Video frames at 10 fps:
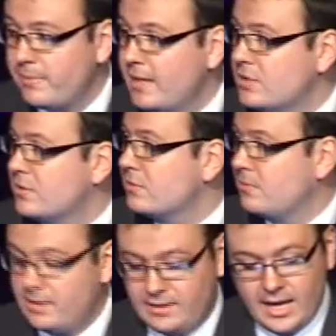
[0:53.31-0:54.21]
patients
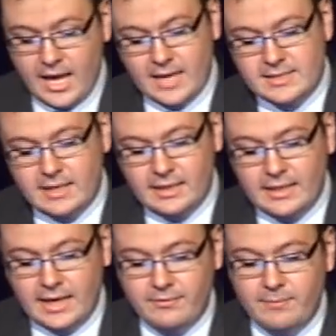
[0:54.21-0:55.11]
with
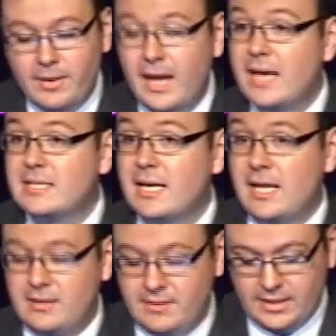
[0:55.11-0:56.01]
SLE have impaired
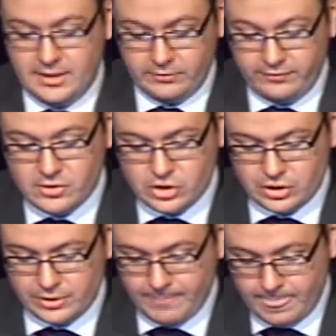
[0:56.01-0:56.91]
endothelial
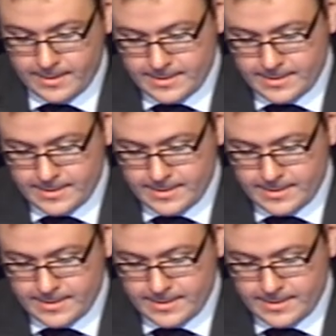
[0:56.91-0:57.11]
function.